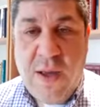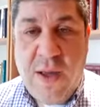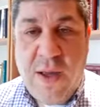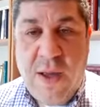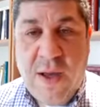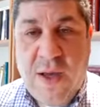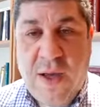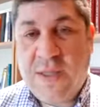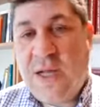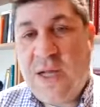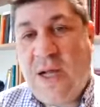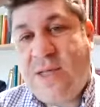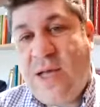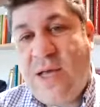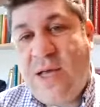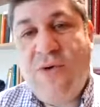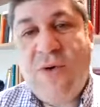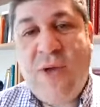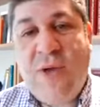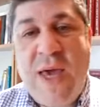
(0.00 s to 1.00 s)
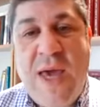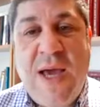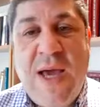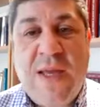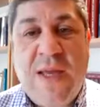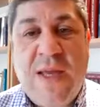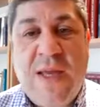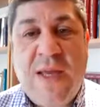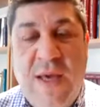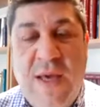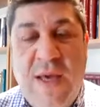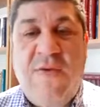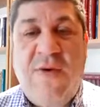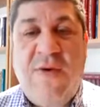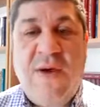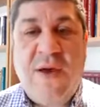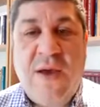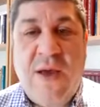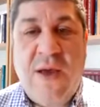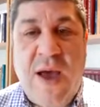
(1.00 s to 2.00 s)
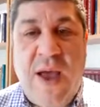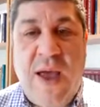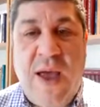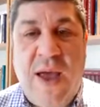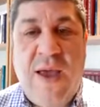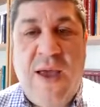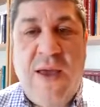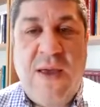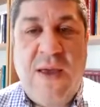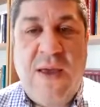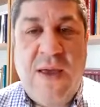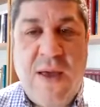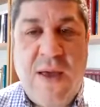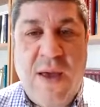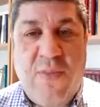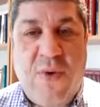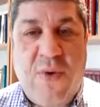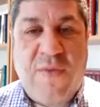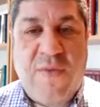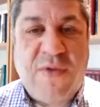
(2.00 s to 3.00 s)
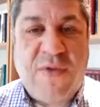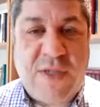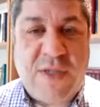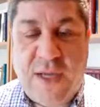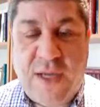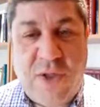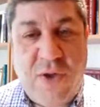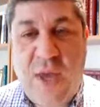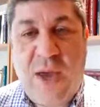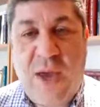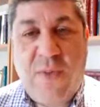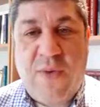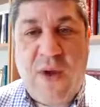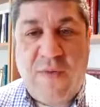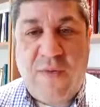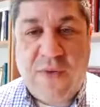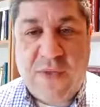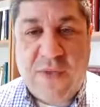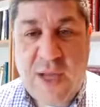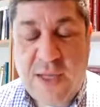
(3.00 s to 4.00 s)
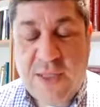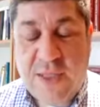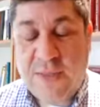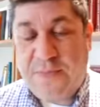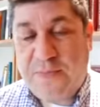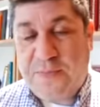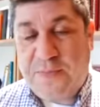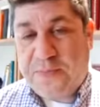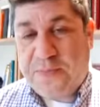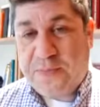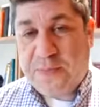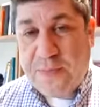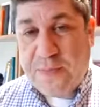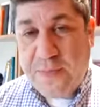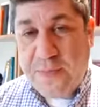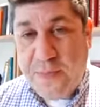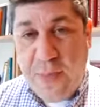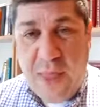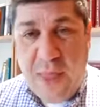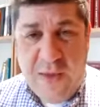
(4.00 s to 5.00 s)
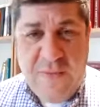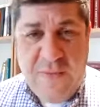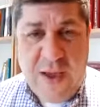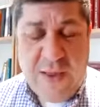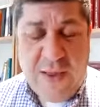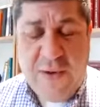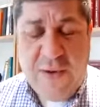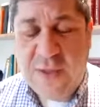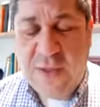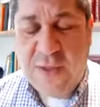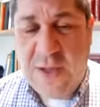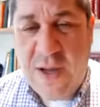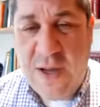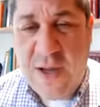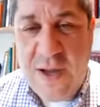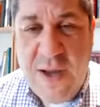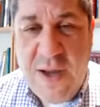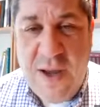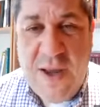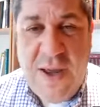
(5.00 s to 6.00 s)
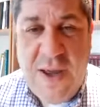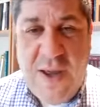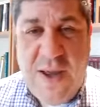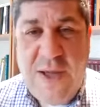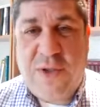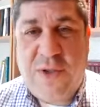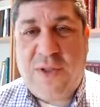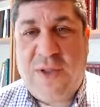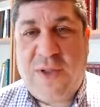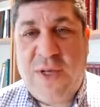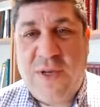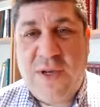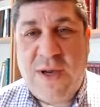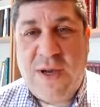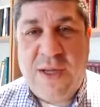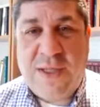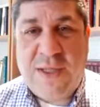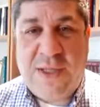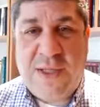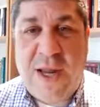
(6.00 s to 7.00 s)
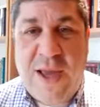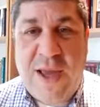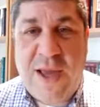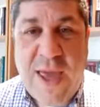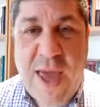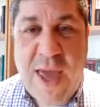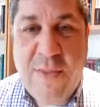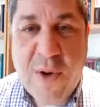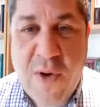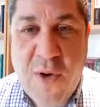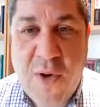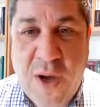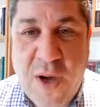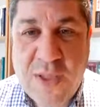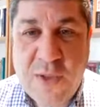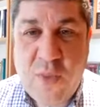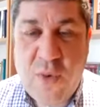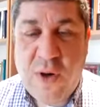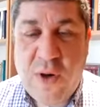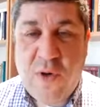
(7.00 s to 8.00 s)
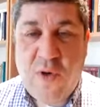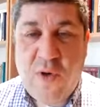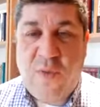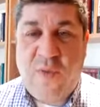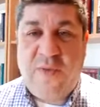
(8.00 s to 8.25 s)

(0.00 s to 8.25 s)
Chazal say you can't give a prophesize. You can't prophesize. In fact, there's a interesting study I came across where a group of